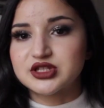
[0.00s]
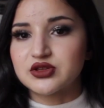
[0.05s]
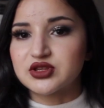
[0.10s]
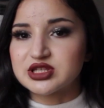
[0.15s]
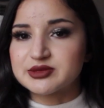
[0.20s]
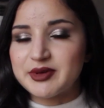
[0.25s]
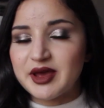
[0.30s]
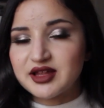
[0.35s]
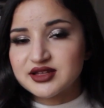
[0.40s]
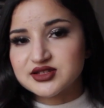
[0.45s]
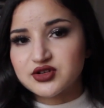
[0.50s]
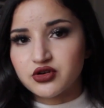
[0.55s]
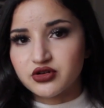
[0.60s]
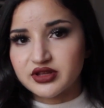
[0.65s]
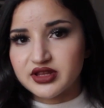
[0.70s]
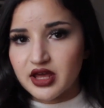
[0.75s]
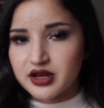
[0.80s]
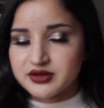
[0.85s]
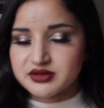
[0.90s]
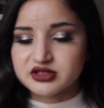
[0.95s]
So this palette's
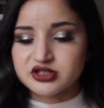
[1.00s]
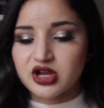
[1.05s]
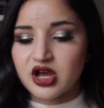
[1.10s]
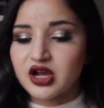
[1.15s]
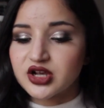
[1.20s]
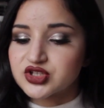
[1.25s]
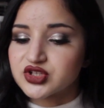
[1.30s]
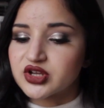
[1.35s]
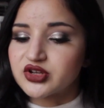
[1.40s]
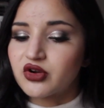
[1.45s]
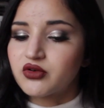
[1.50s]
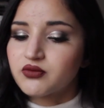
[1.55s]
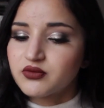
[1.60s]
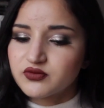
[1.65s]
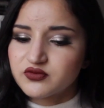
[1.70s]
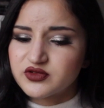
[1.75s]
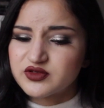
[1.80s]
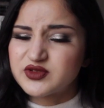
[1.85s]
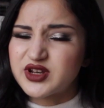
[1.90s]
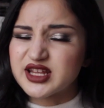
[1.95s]
currently out of stock, so I
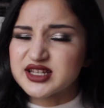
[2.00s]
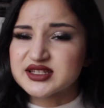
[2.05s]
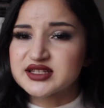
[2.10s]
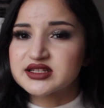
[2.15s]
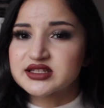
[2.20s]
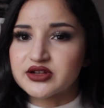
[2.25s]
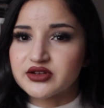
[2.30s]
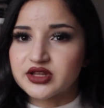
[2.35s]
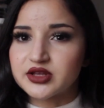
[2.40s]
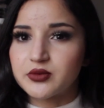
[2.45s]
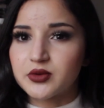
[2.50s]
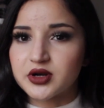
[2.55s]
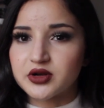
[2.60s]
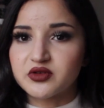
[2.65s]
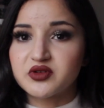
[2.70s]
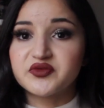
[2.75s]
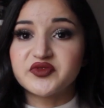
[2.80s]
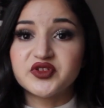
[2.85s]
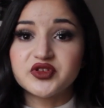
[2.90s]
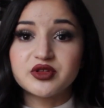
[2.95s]
don't necessarily want
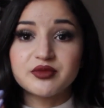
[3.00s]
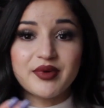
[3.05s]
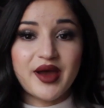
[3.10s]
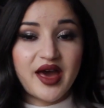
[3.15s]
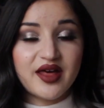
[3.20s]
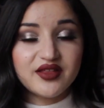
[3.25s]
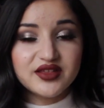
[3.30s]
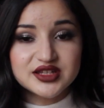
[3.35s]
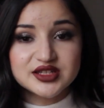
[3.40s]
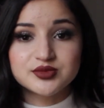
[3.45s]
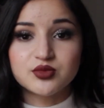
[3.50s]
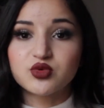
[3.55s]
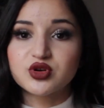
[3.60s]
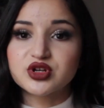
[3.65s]
to review the palette,